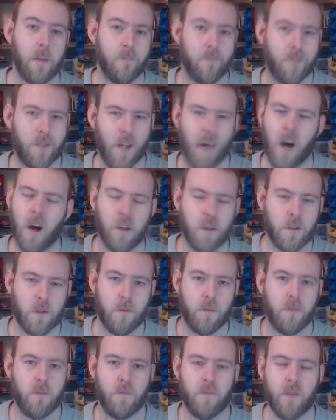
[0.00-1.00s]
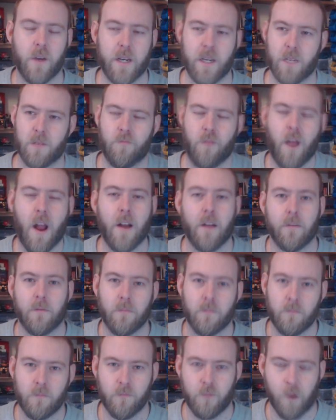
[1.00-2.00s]
dark reddish brown
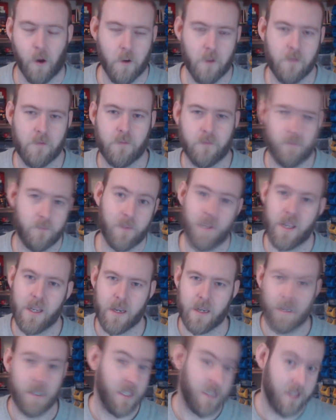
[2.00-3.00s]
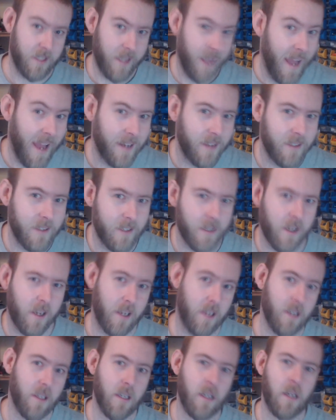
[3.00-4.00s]
roof, as the ends are?